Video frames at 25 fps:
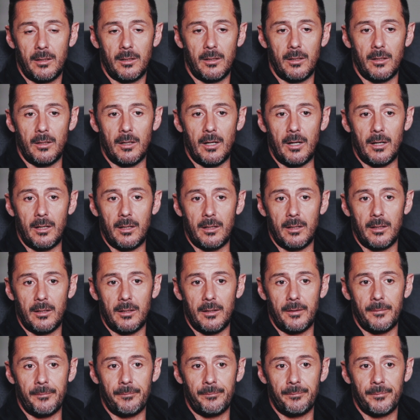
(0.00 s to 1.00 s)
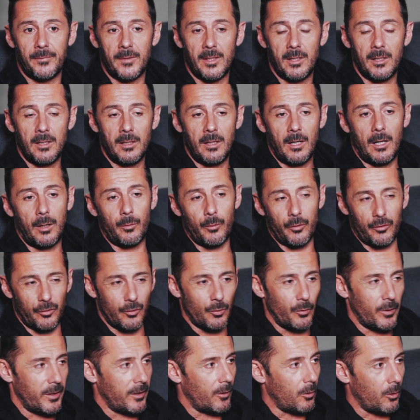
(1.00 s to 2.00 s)
uh, um, I was
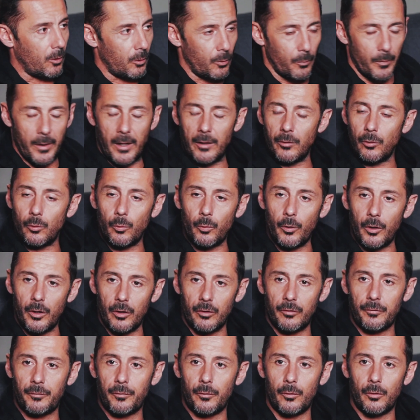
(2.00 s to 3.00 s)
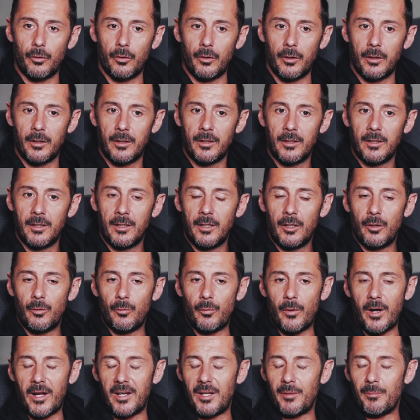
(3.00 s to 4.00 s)
going all around the world for
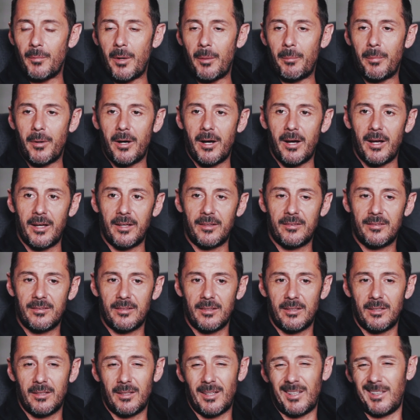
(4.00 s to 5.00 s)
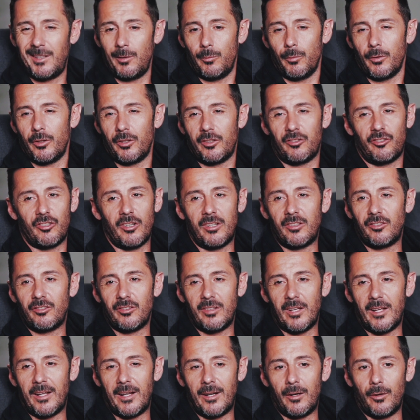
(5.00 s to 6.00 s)
riding my bikes, and I didn't want to change
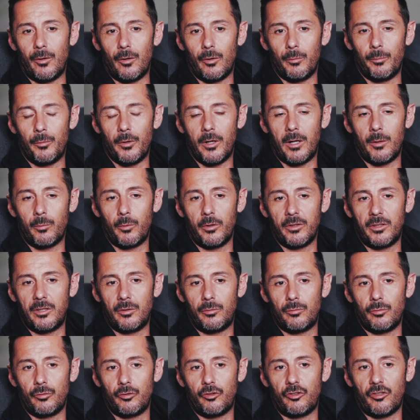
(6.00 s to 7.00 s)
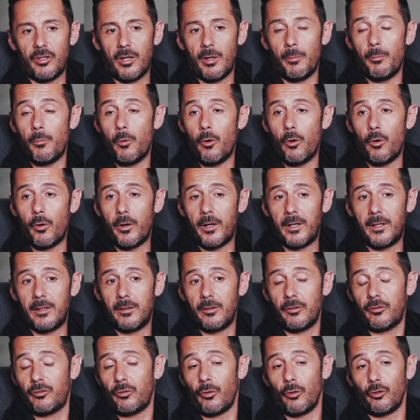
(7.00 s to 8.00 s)
that at all, but I wanted to share more. And
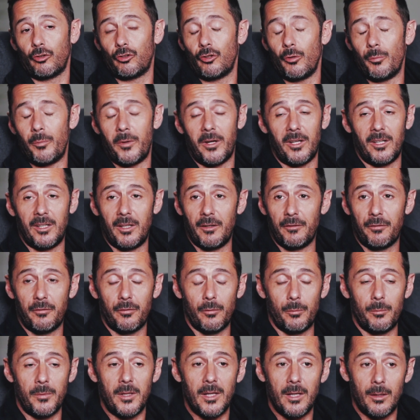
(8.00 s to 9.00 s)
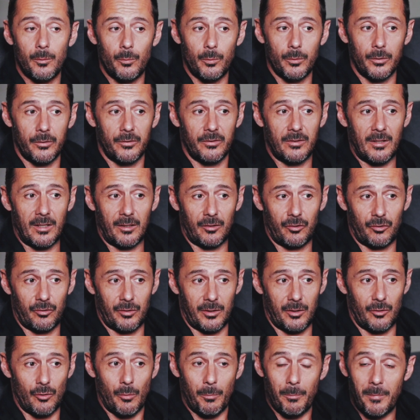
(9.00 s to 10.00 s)
the social media for me was
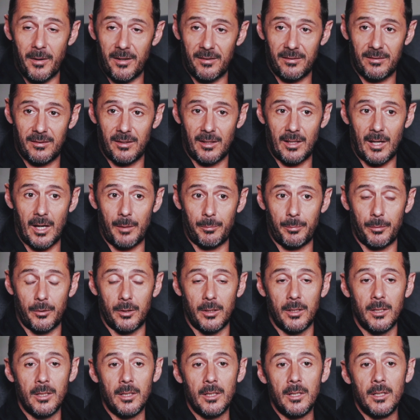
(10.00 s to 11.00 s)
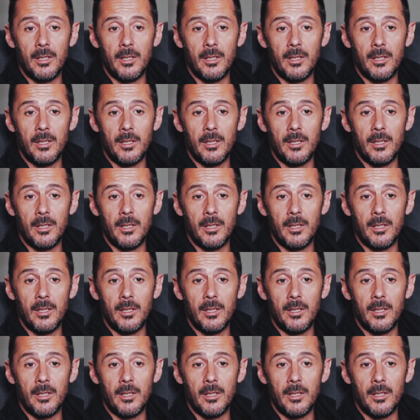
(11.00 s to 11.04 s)
actually the best thing happened,